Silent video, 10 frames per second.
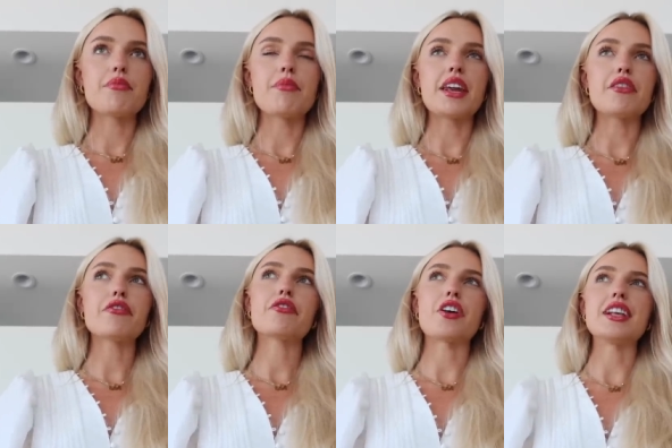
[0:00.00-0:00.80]
many
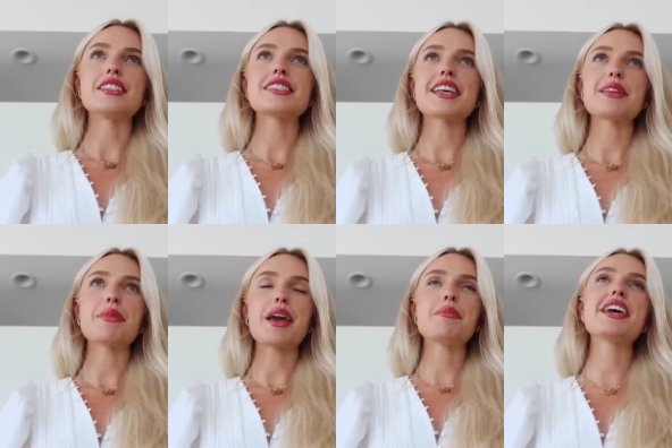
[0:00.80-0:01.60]
friends in
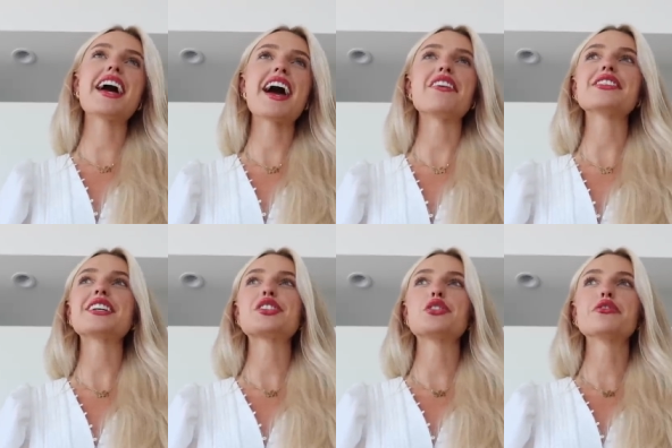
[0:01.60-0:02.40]
Miami. I have
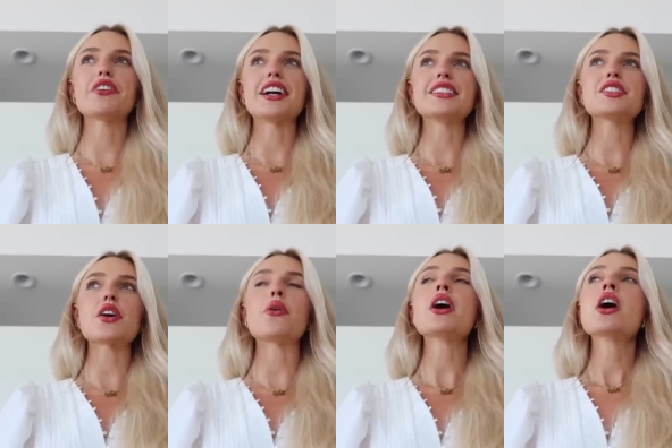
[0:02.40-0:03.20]
like two friends.
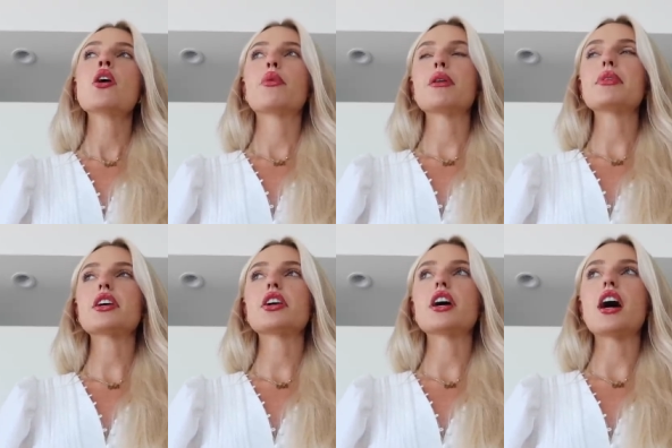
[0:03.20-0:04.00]
So when I'm
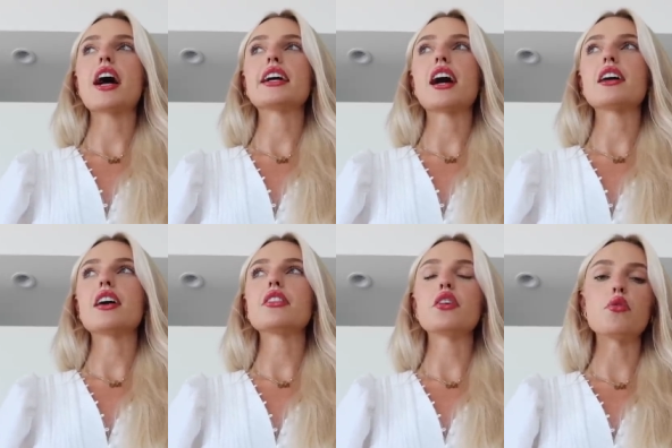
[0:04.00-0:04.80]
here, I get
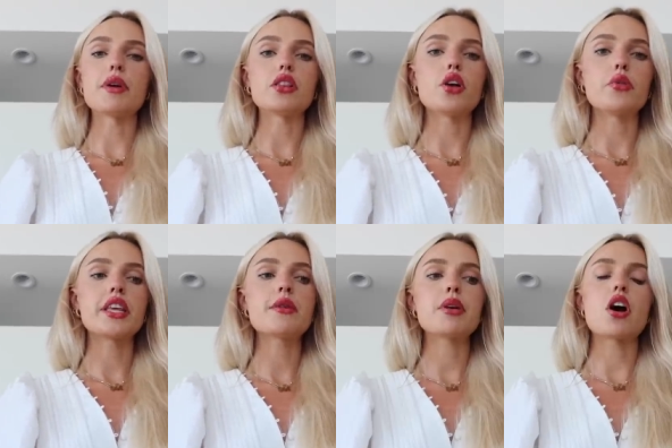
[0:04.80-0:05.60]
a little bit
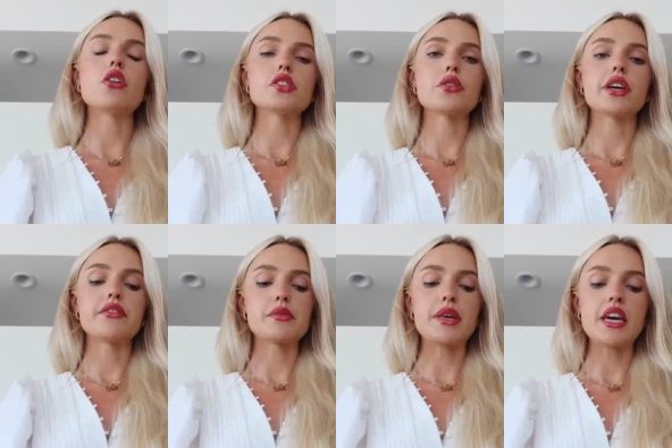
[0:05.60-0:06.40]
lonely, but it also
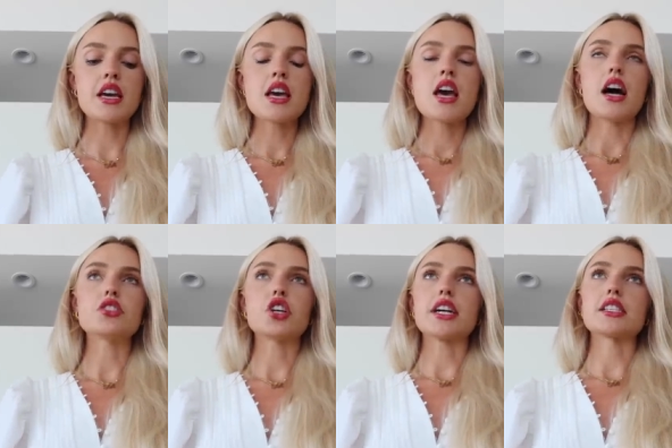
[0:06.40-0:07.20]
gives me a
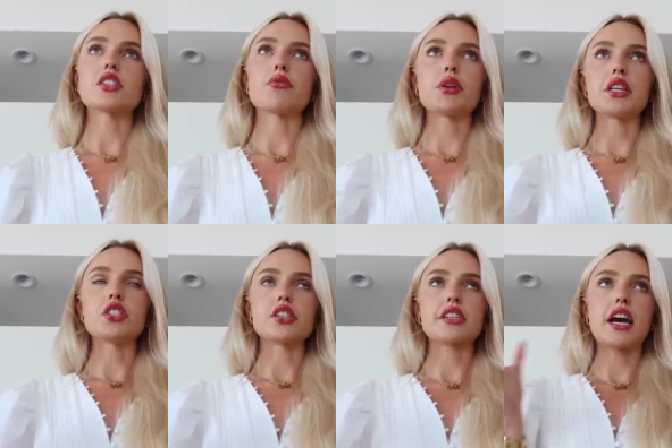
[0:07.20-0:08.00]
chance to really
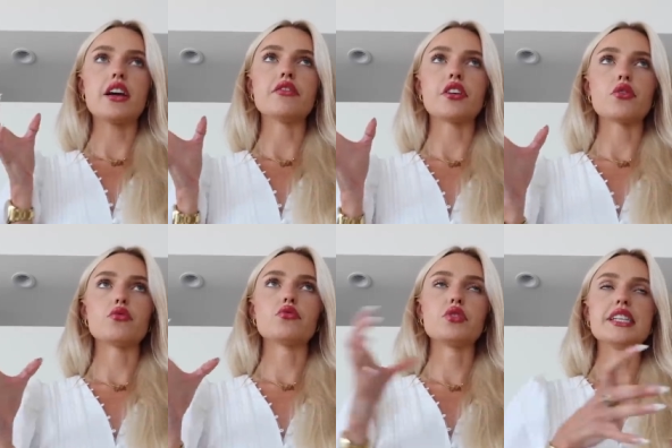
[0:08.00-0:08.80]
just kind of
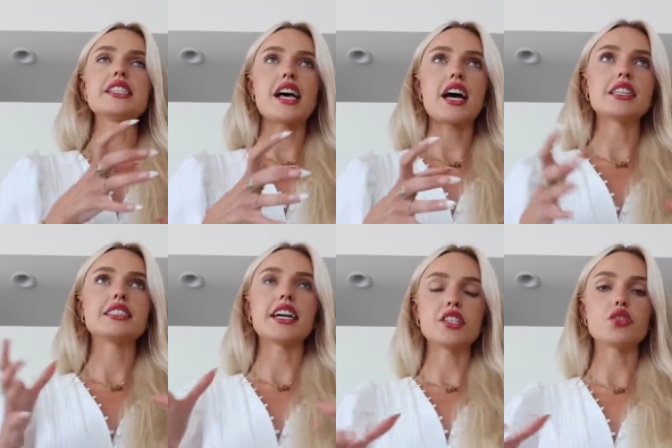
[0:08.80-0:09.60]
reset,
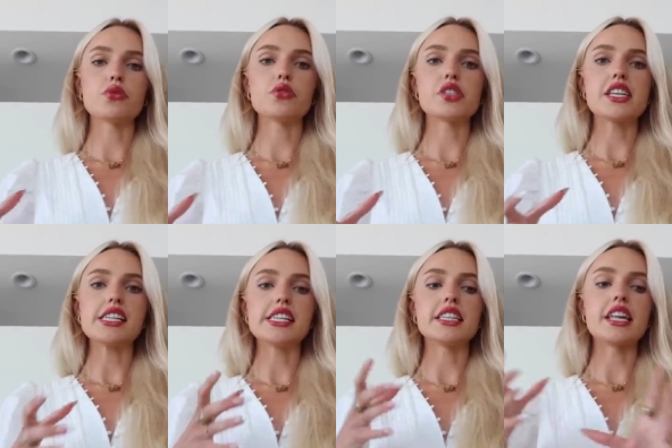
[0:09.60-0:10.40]
get into a
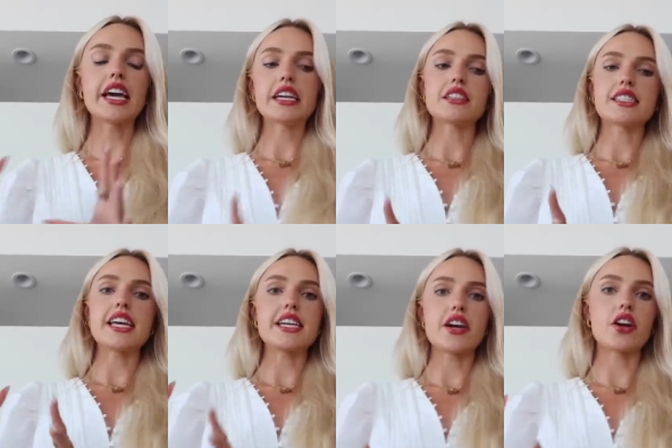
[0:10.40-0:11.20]
routine, like
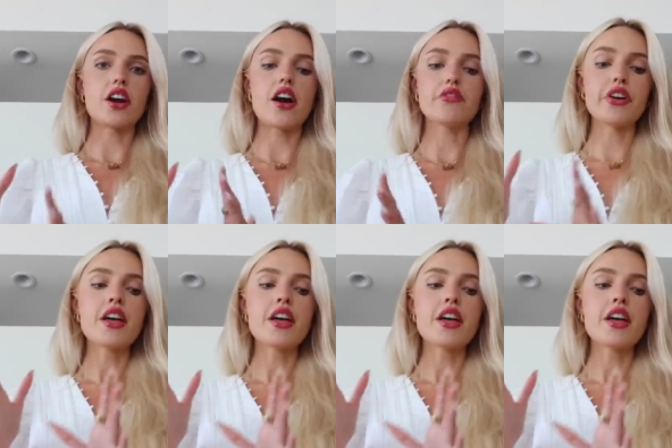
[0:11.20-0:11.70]
take care of